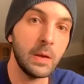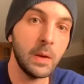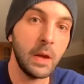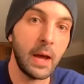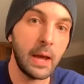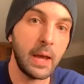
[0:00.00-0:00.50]

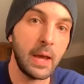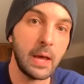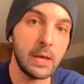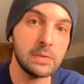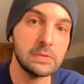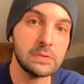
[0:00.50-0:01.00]
I
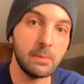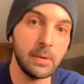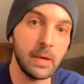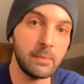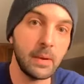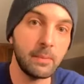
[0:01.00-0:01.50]
had somebody
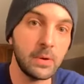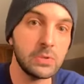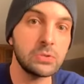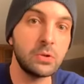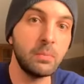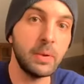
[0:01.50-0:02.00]
on my
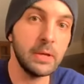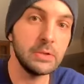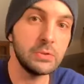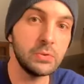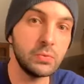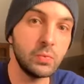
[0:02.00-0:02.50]
personal page
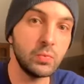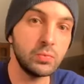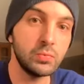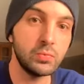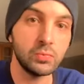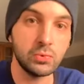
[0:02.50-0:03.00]

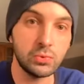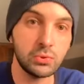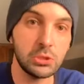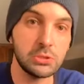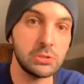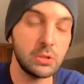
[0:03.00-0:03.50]

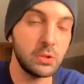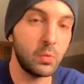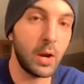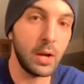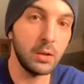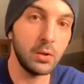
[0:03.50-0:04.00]
just a little
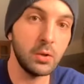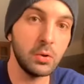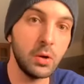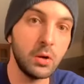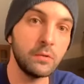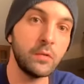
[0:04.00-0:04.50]
while ago,
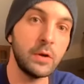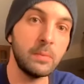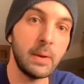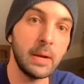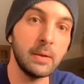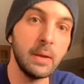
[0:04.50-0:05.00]
a friend of
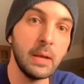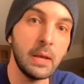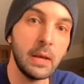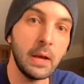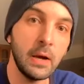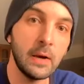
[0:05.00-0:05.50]
mine,
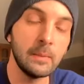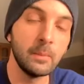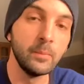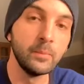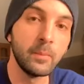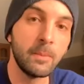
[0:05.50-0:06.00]

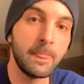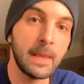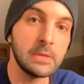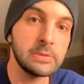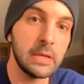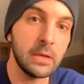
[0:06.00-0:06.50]

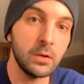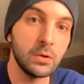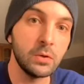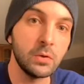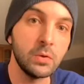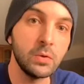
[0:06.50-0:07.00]
say,
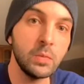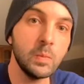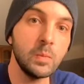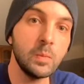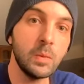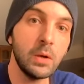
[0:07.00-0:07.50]

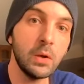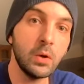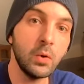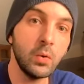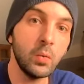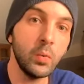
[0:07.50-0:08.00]

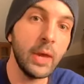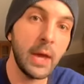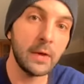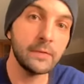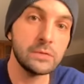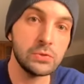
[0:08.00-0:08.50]
we
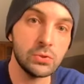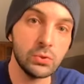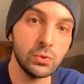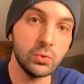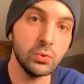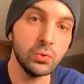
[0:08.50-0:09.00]
have
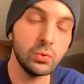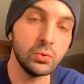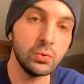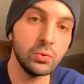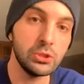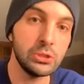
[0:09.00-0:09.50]
to,
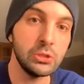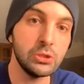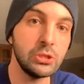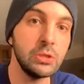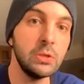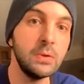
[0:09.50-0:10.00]

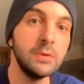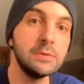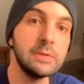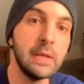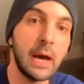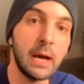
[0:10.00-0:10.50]
she's
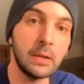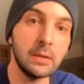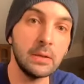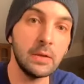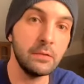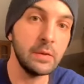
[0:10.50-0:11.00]
not
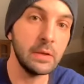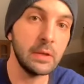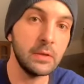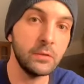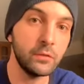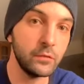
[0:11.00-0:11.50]
living
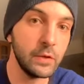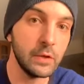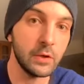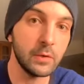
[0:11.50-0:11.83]
in fear.